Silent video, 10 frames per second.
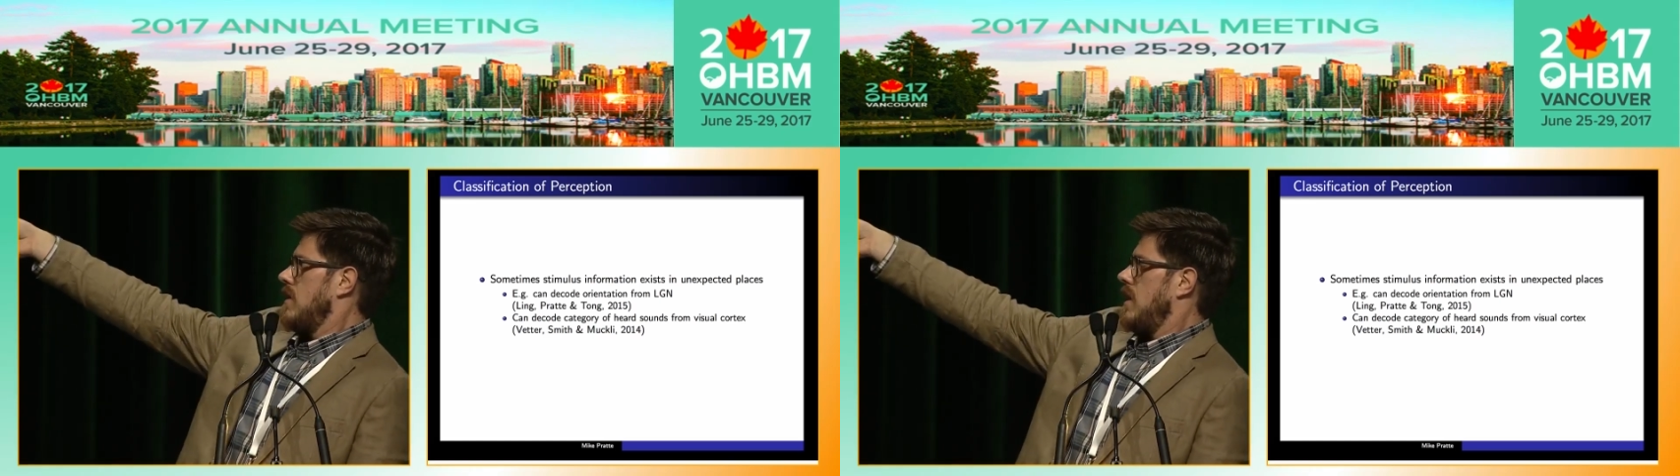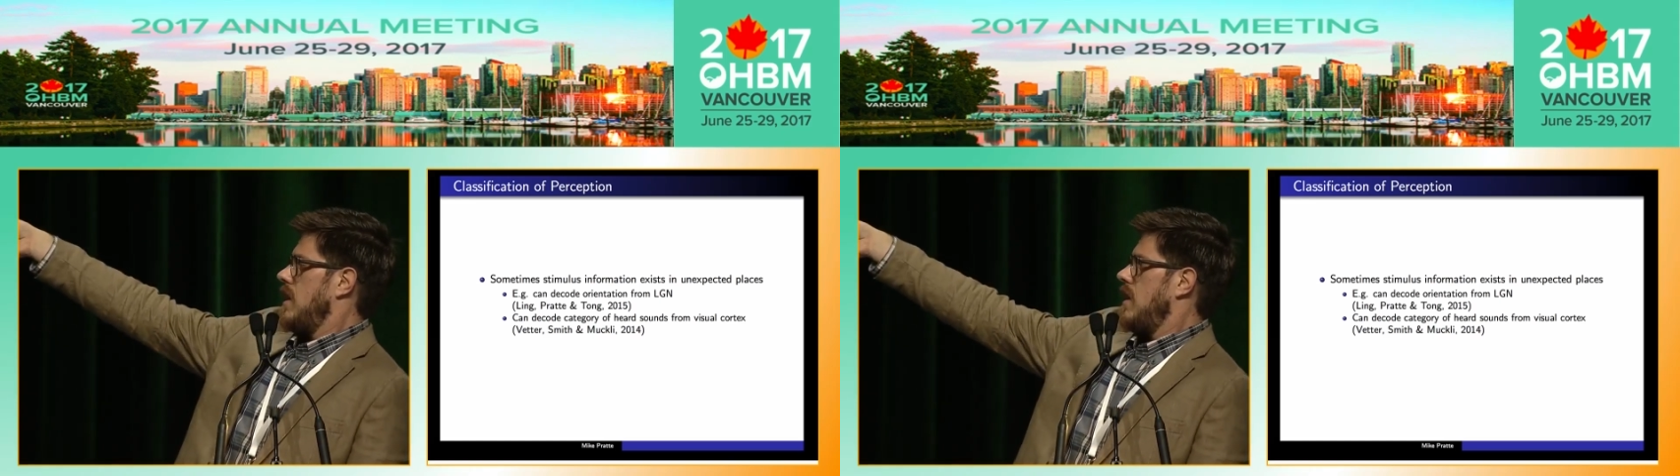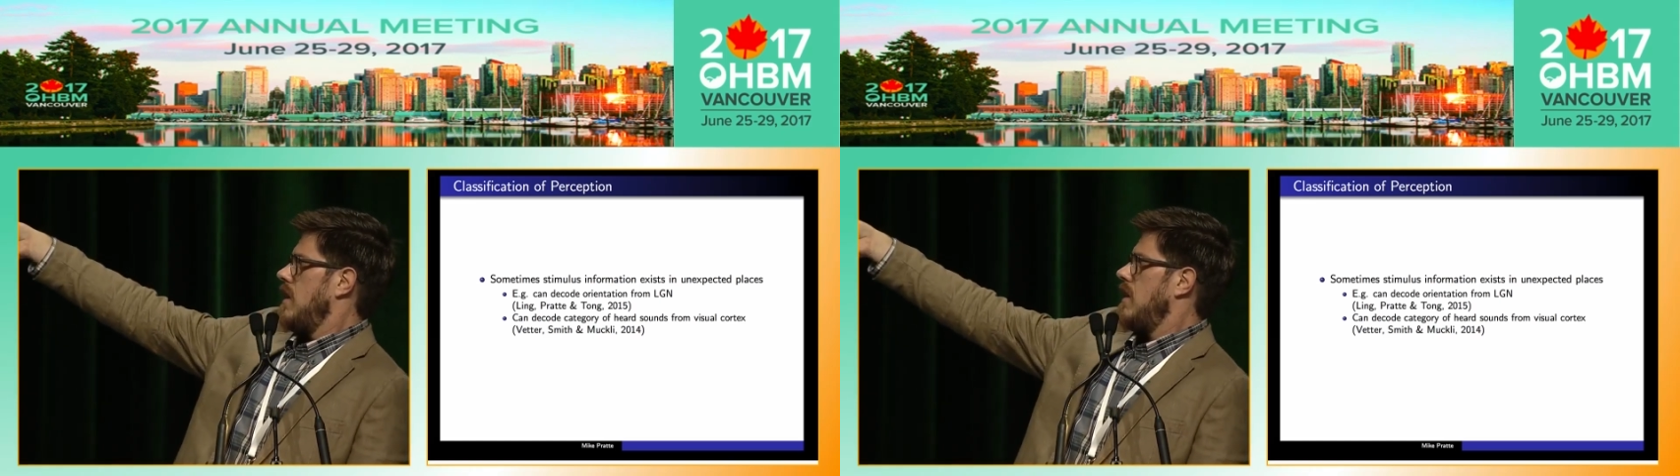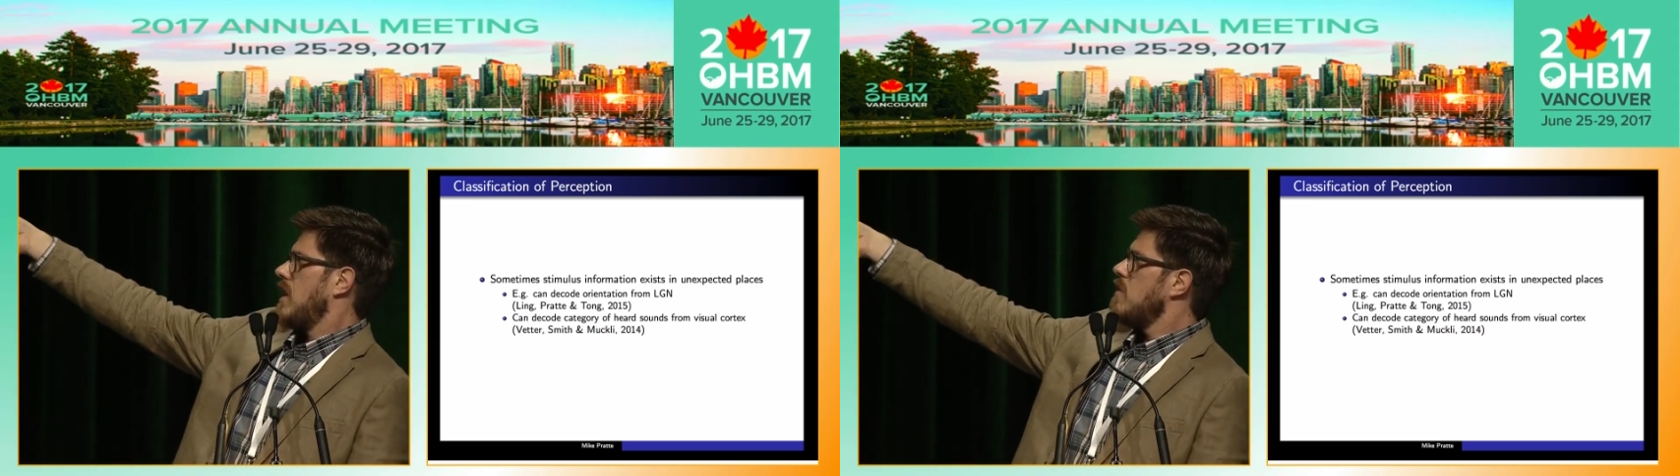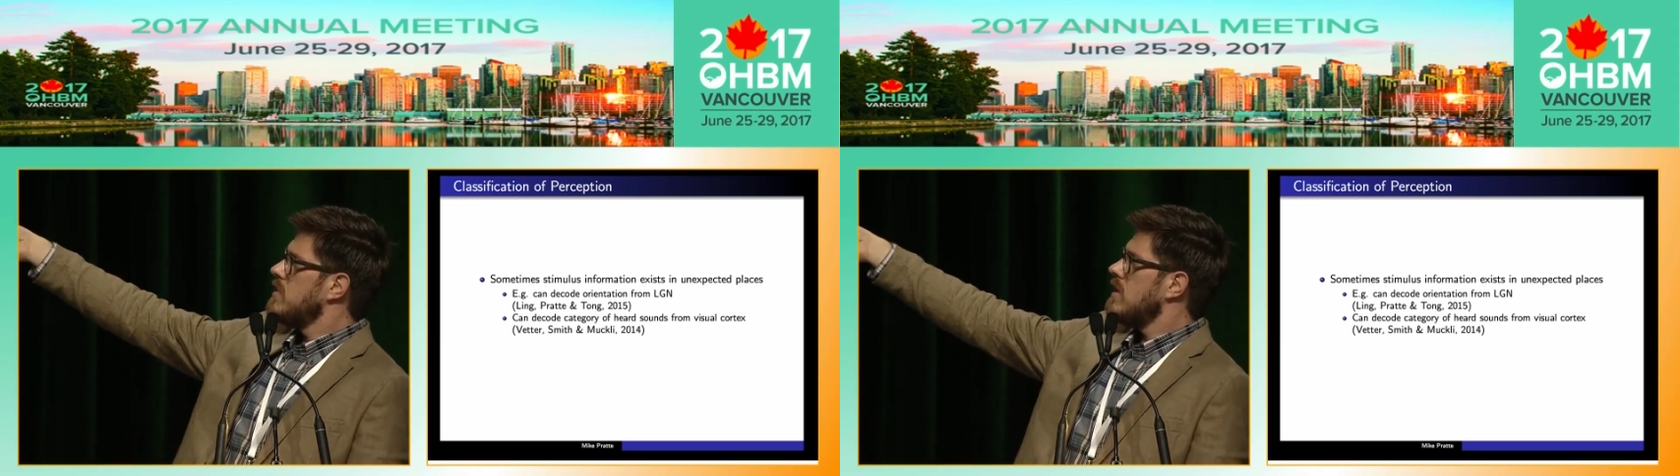a
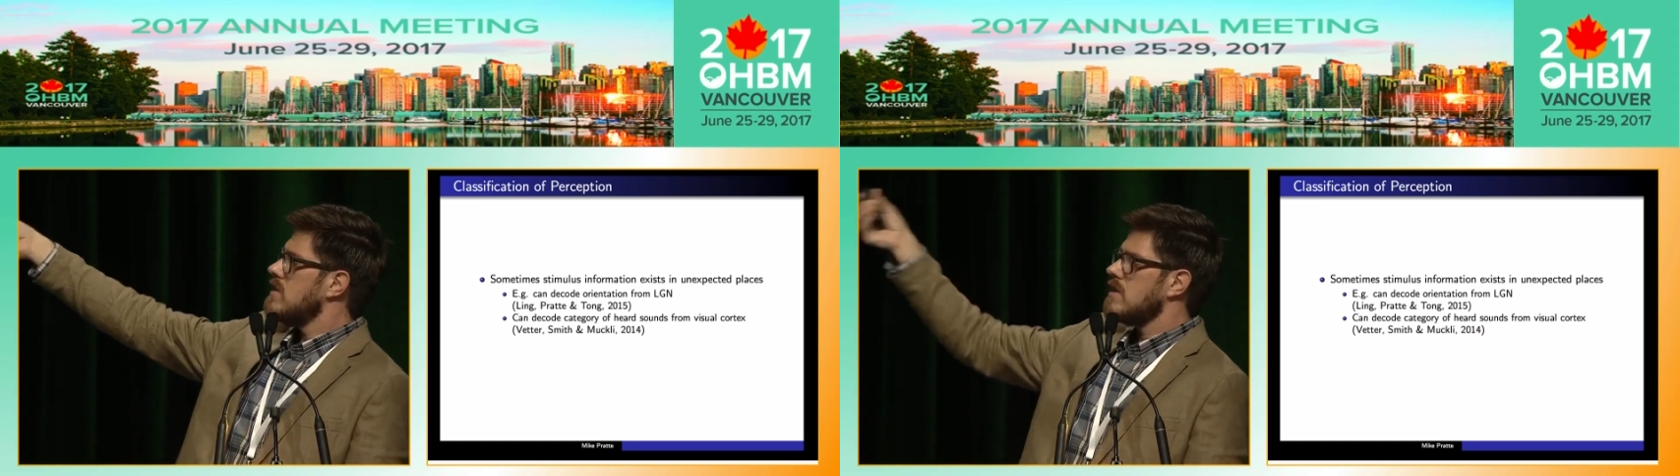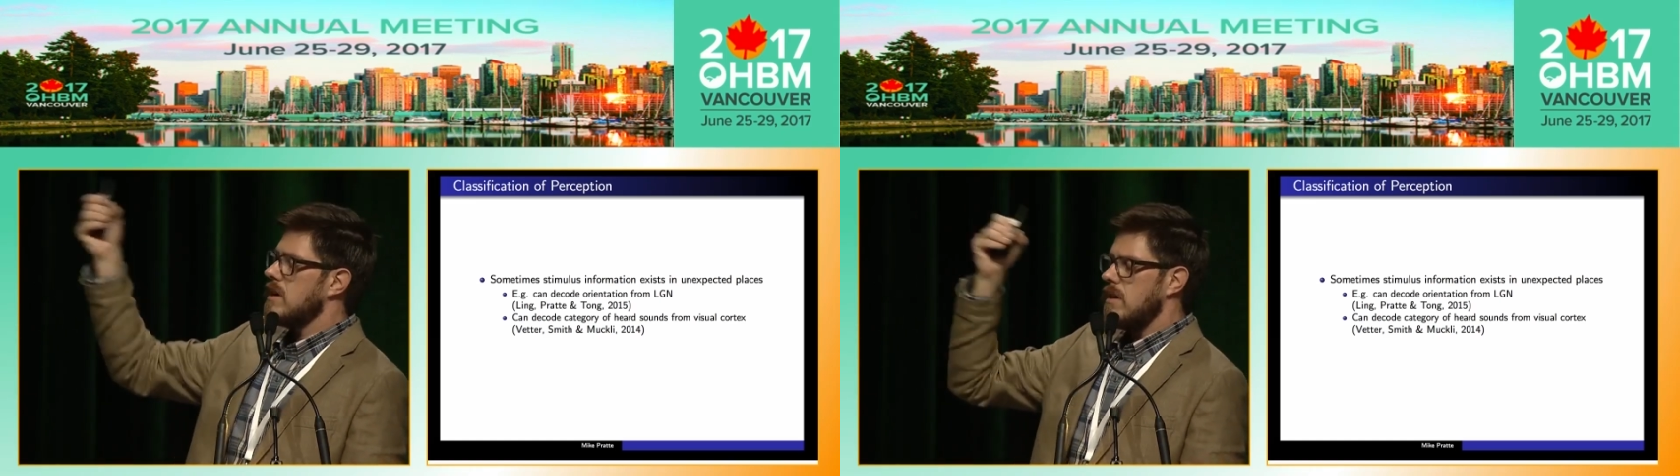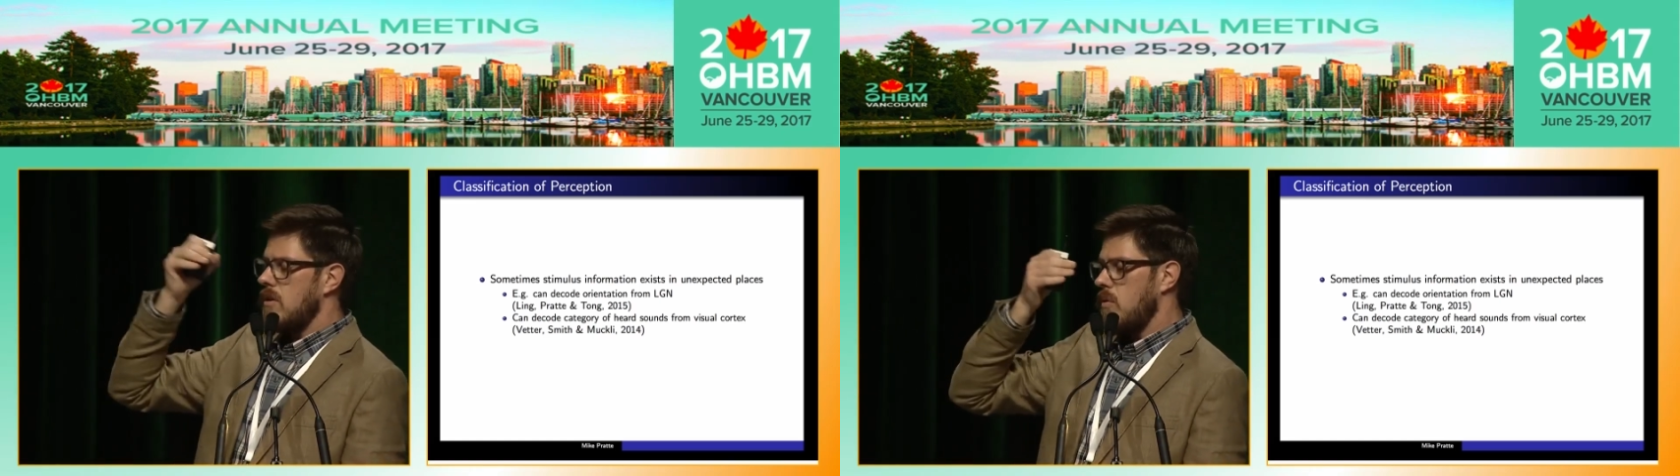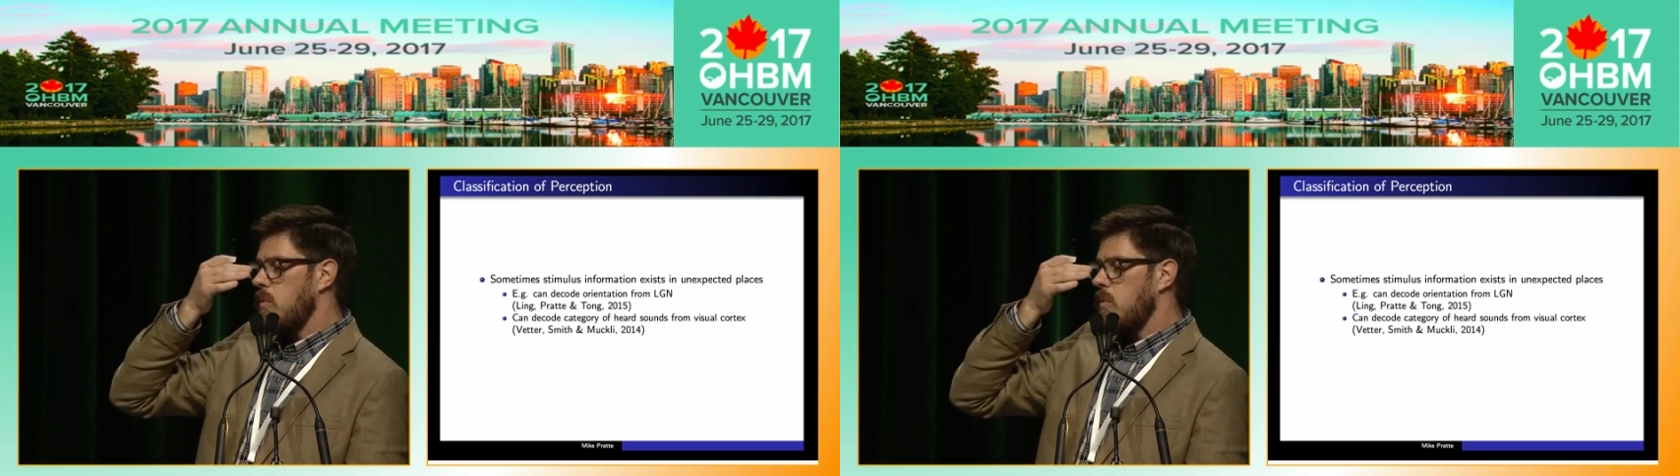couple years ago,